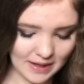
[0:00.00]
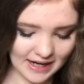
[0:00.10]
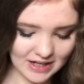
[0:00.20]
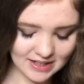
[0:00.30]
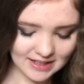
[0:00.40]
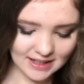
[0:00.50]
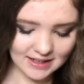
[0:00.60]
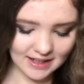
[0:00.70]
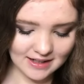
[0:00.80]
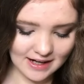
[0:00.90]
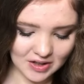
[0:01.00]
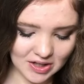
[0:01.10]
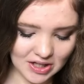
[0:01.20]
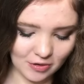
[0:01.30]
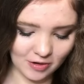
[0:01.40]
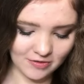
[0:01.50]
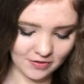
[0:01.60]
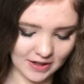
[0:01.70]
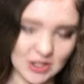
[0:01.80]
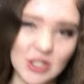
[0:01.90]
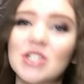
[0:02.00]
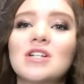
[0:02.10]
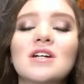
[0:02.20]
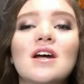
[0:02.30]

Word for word: parakeet, canary, or finch.